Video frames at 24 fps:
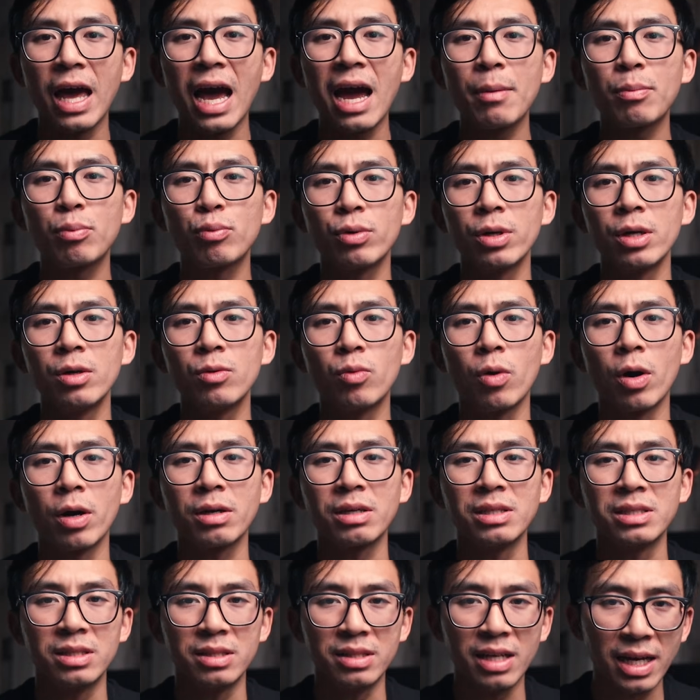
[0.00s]
that pre
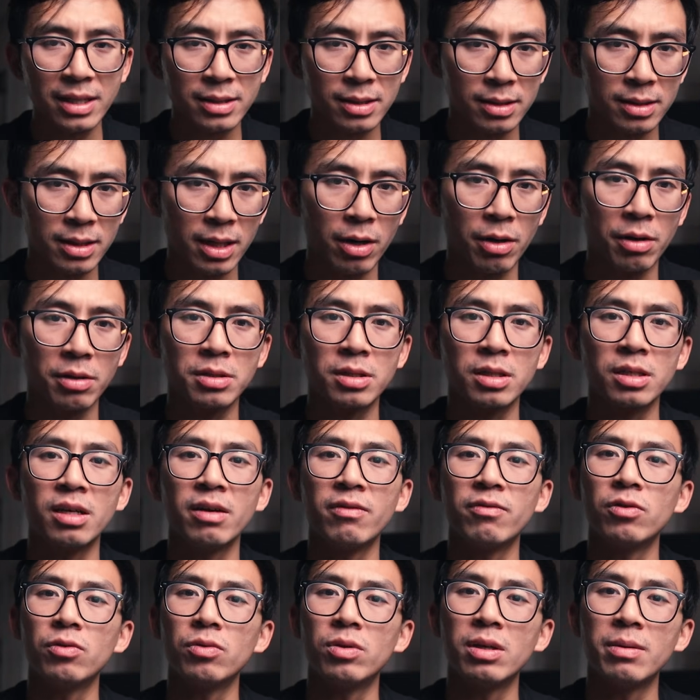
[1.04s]
work is necessary to
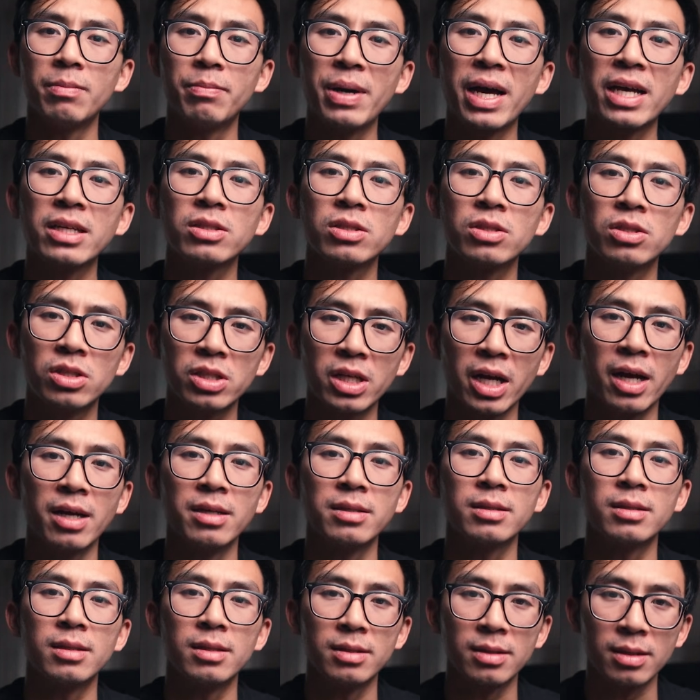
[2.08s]
give you the best
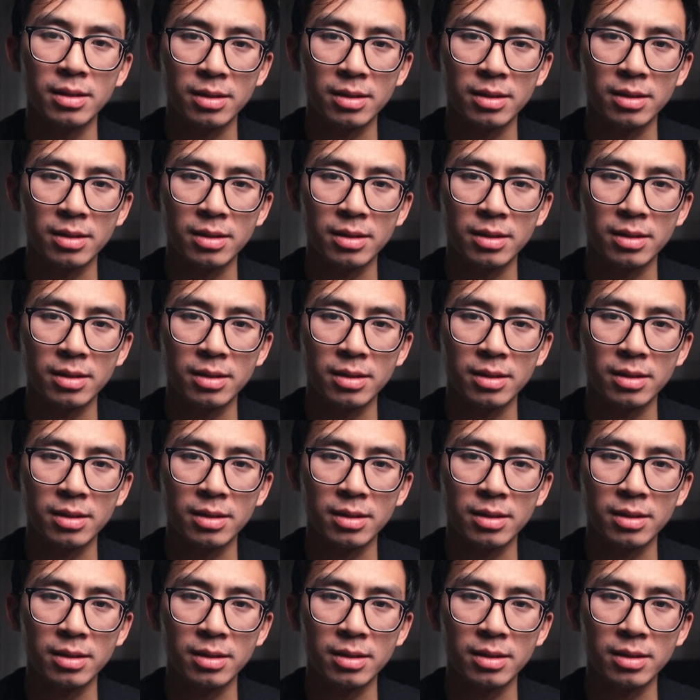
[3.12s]
chance to